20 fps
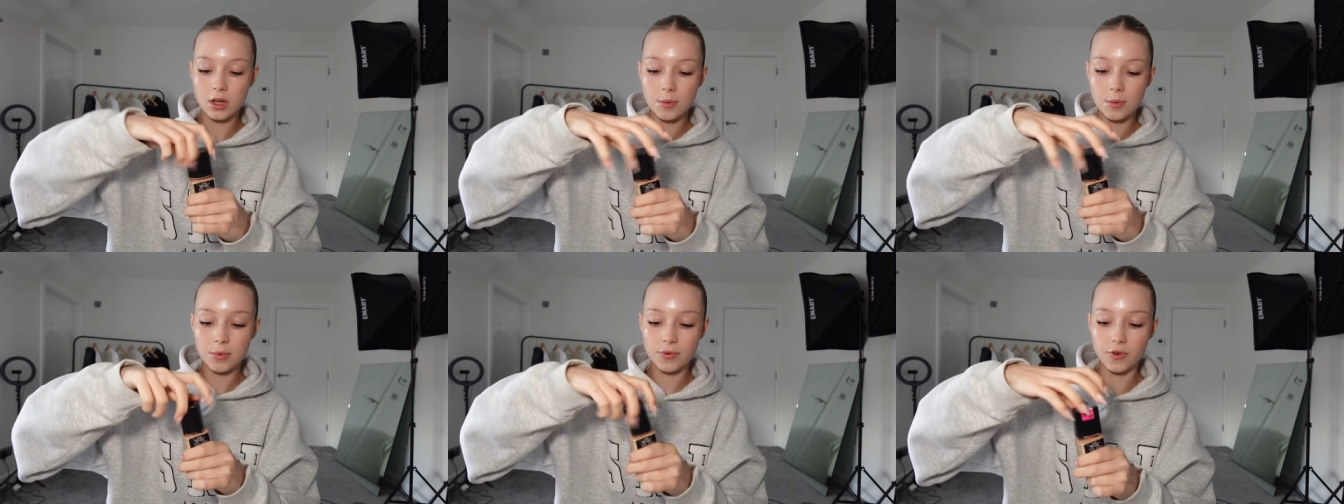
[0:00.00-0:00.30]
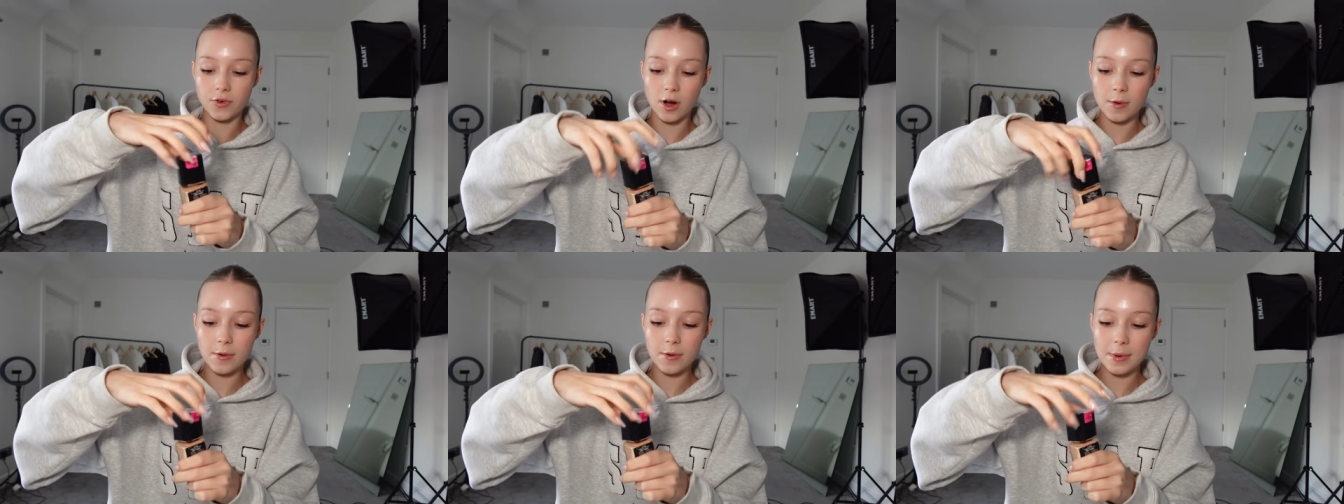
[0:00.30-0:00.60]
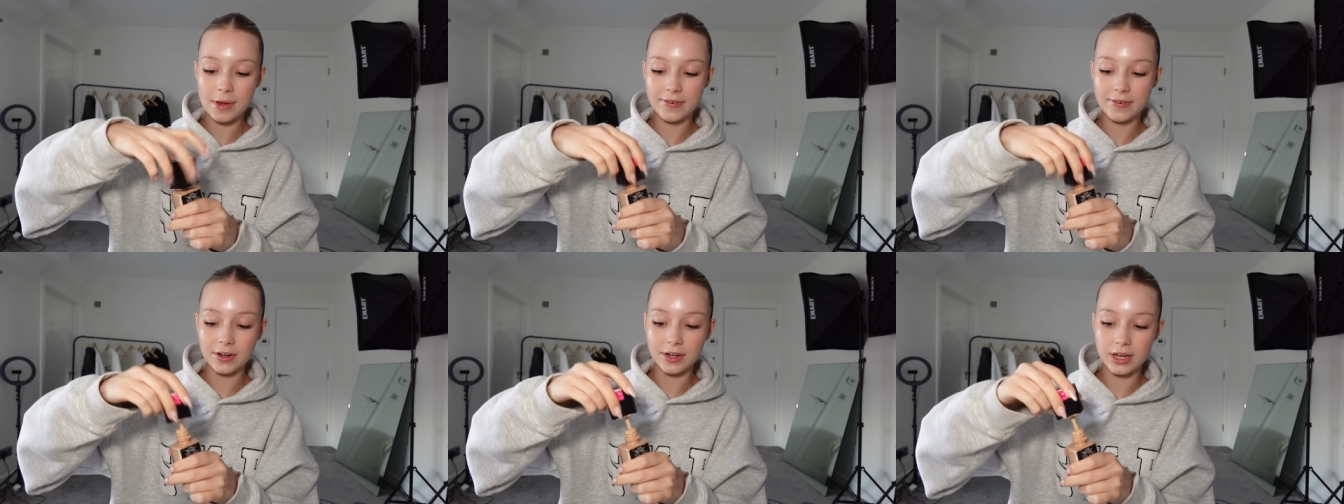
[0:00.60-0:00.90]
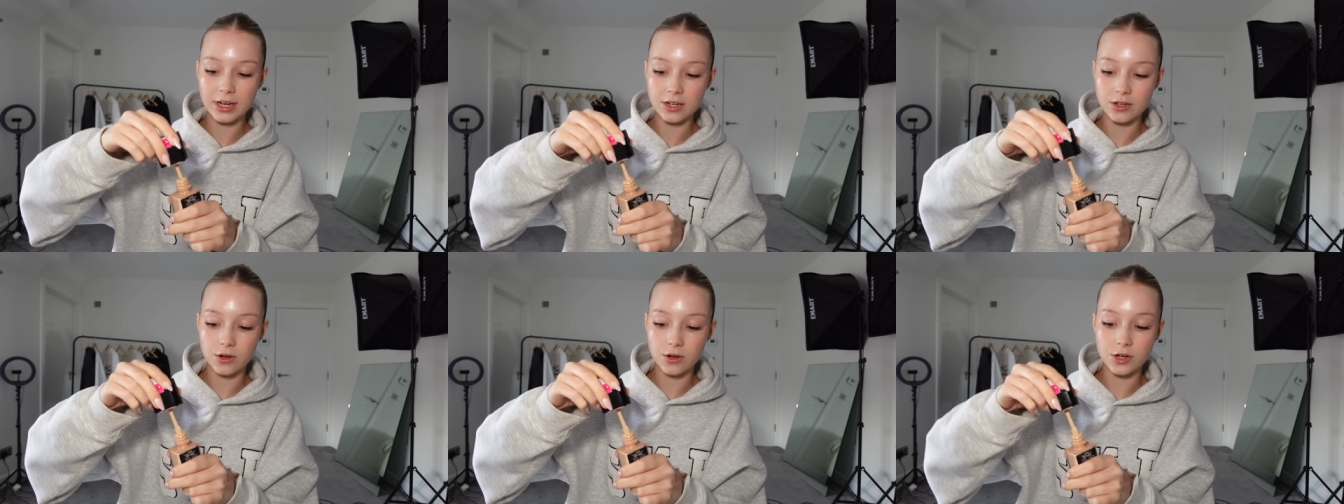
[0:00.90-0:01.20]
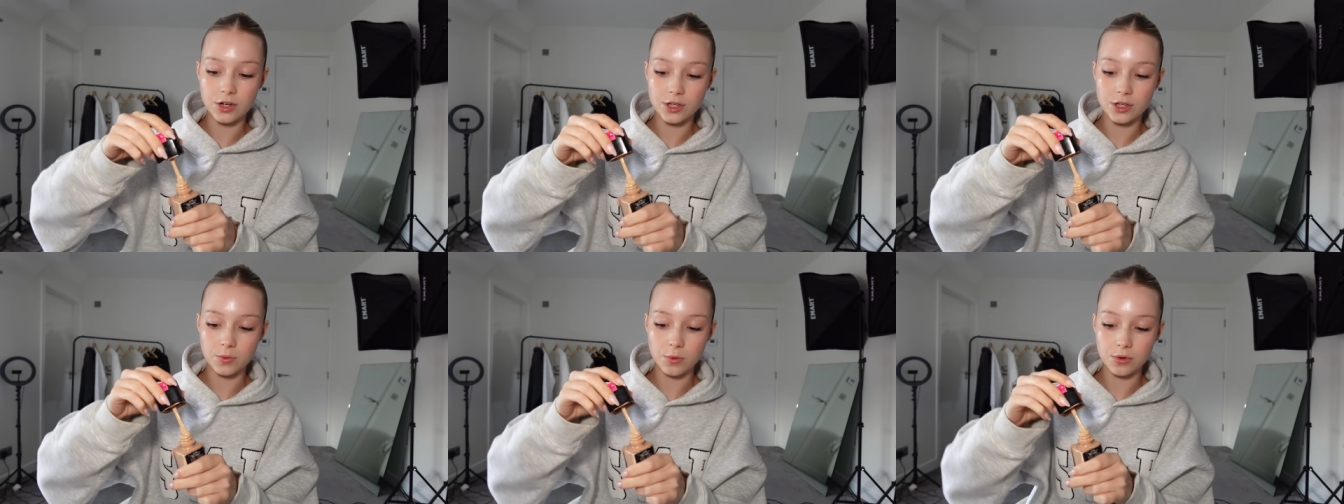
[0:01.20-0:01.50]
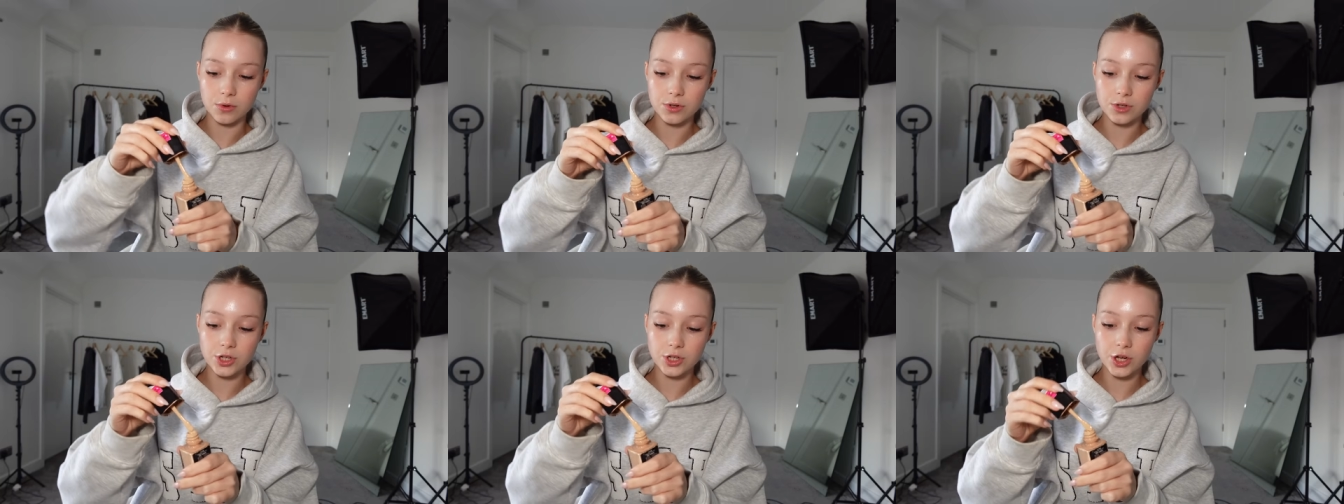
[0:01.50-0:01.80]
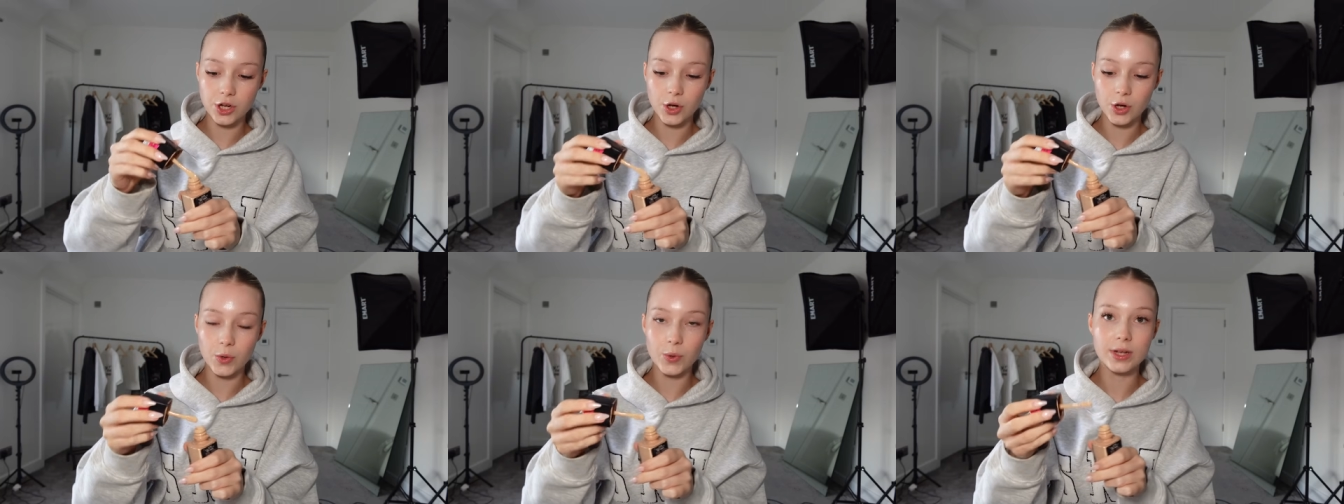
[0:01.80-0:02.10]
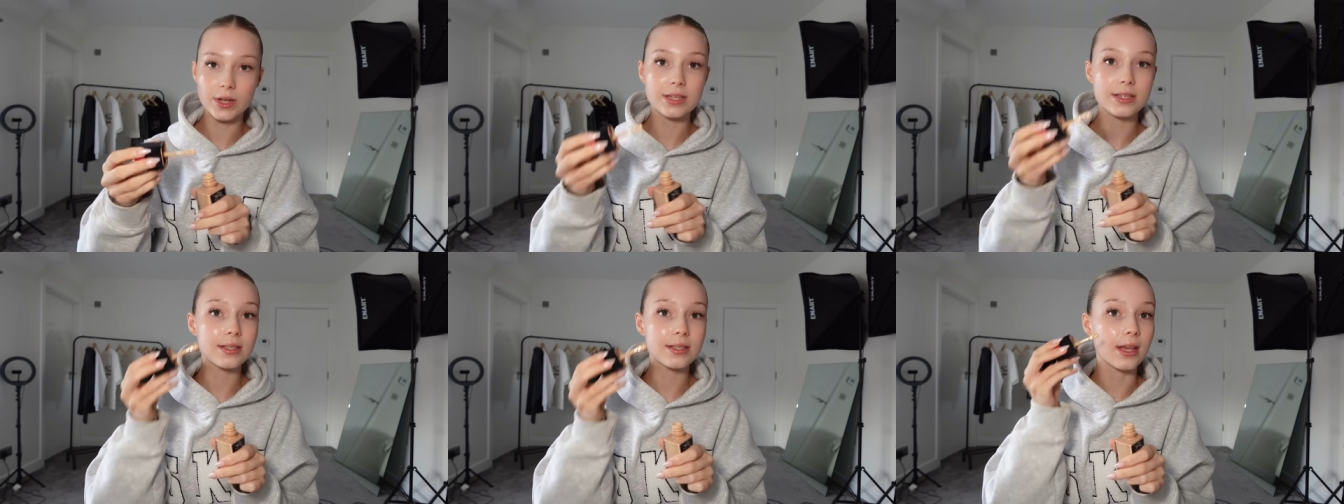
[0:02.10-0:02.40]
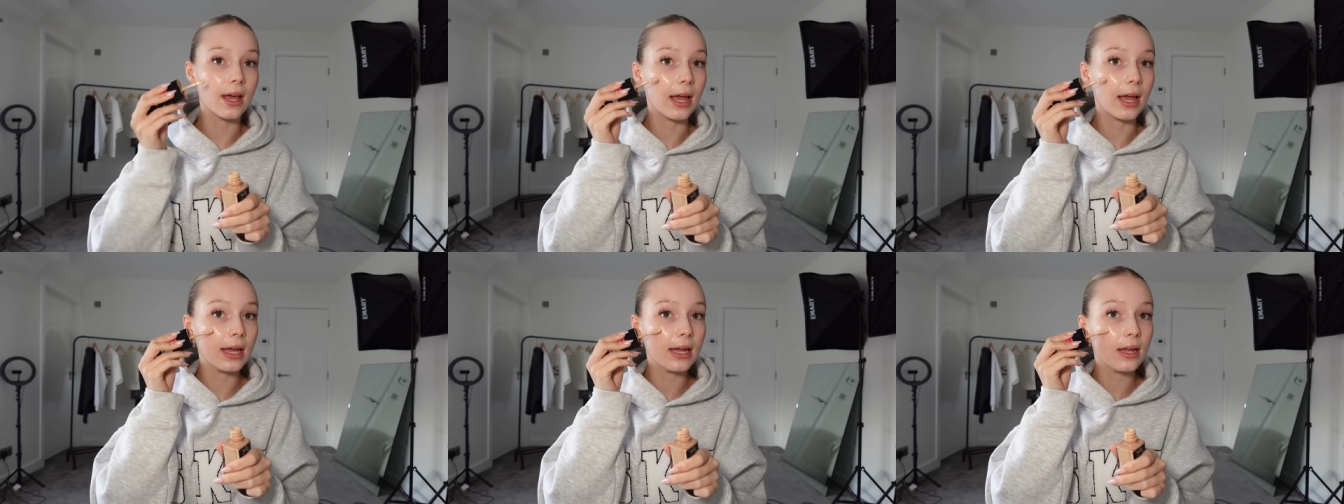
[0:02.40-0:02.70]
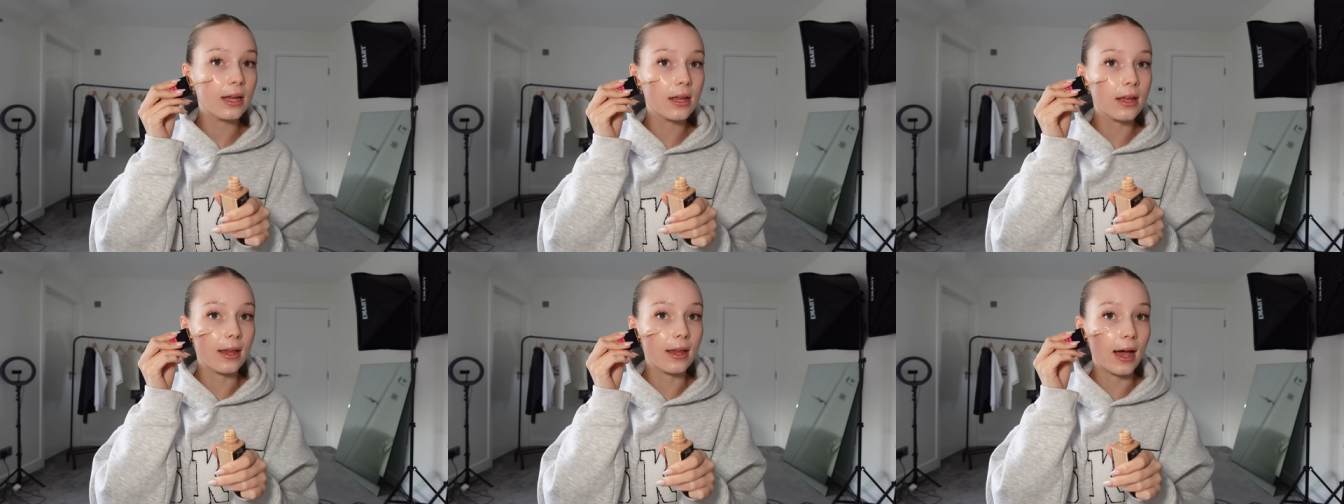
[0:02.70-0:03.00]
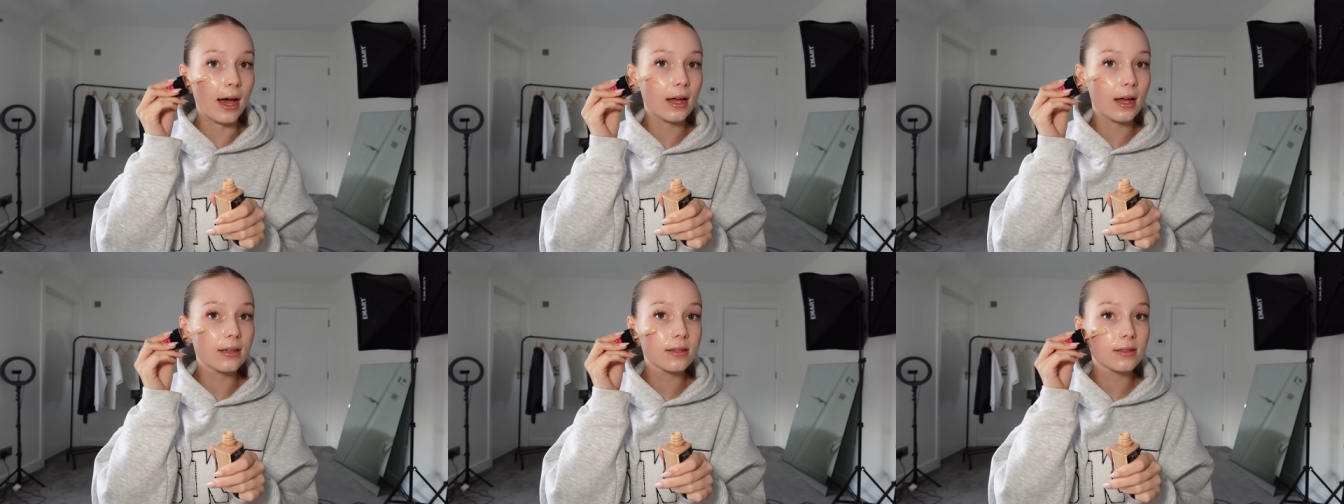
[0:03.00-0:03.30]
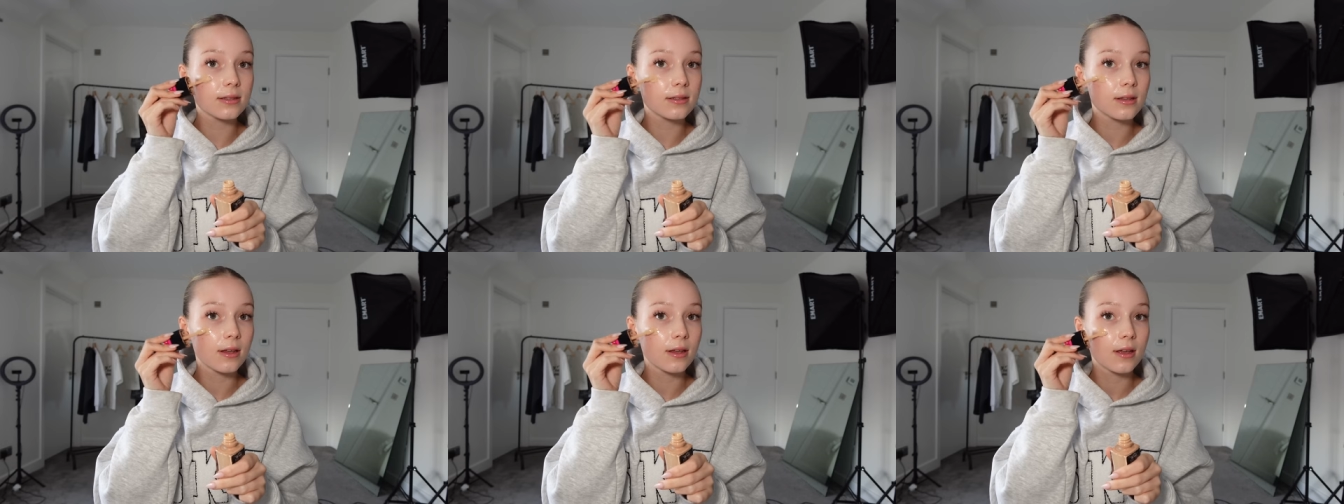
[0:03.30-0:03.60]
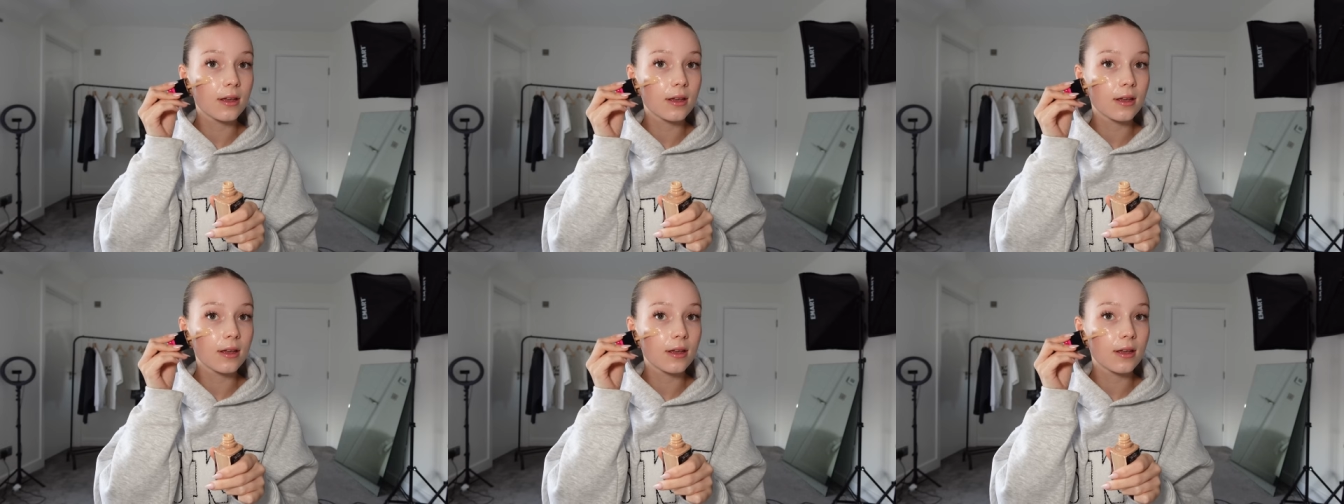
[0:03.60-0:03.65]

Before I put my foundation, I just want to say yes.